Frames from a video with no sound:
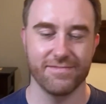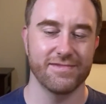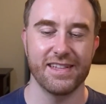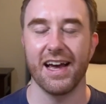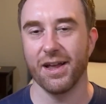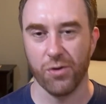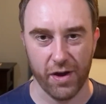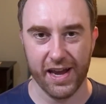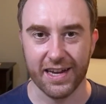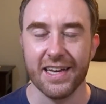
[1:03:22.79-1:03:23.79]

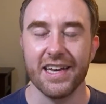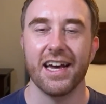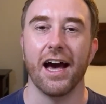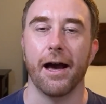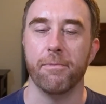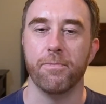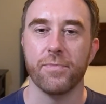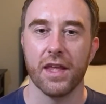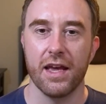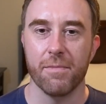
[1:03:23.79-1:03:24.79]
annoying.
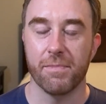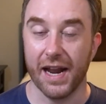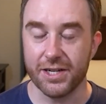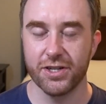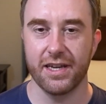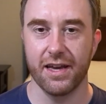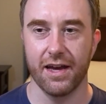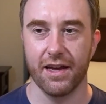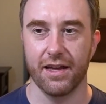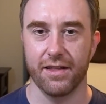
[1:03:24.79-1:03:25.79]
But actually,
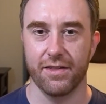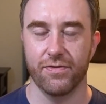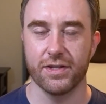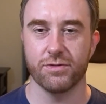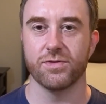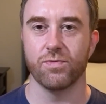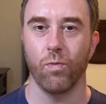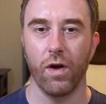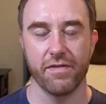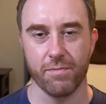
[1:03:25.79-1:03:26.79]
this was
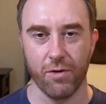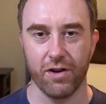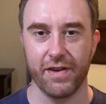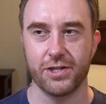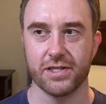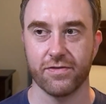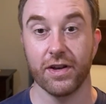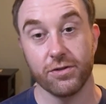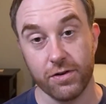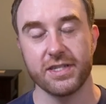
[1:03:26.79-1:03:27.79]
one of the motivations for
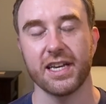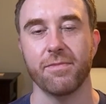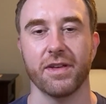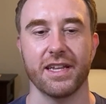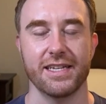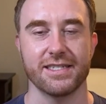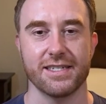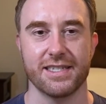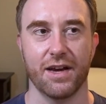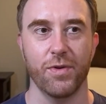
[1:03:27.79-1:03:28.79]
introducing abilities, is
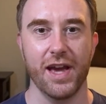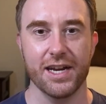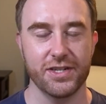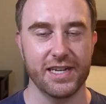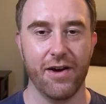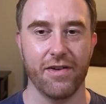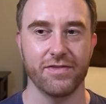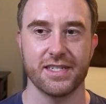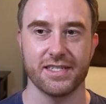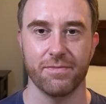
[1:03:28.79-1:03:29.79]
that we actually now have a
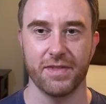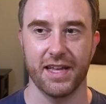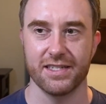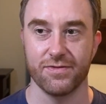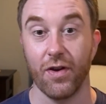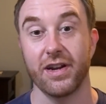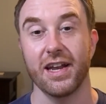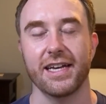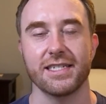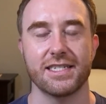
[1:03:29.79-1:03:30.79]
system that is very nice.